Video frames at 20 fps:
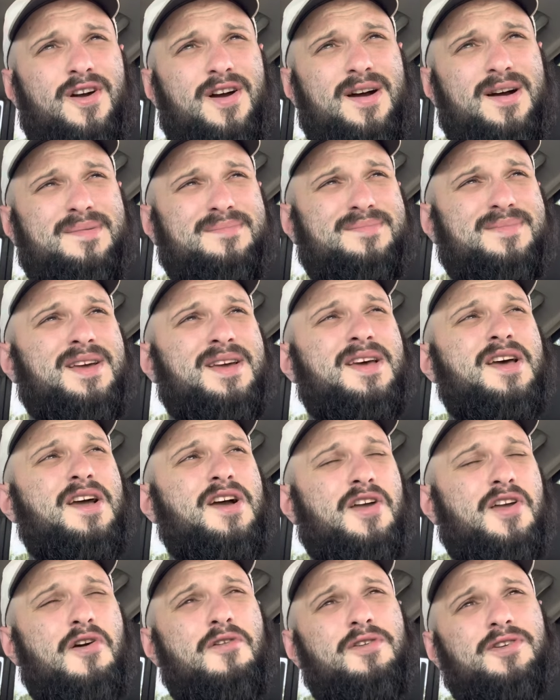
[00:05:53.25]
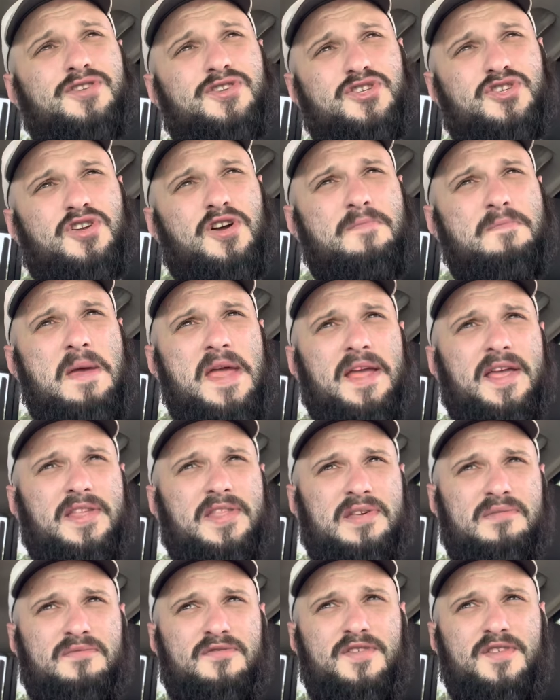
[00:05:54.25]
I'm going to start making
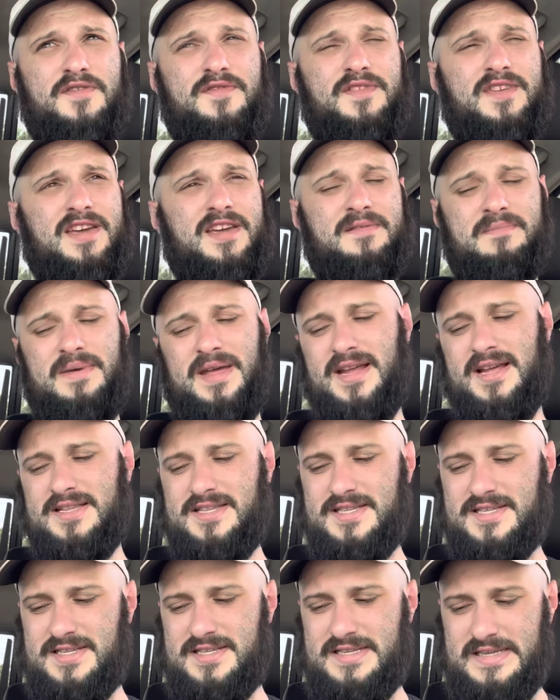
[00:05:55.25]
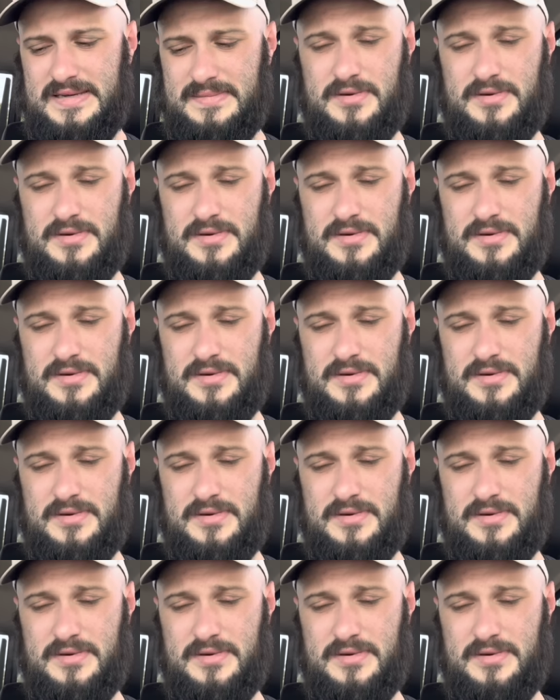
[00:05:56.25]
them 15 minutes.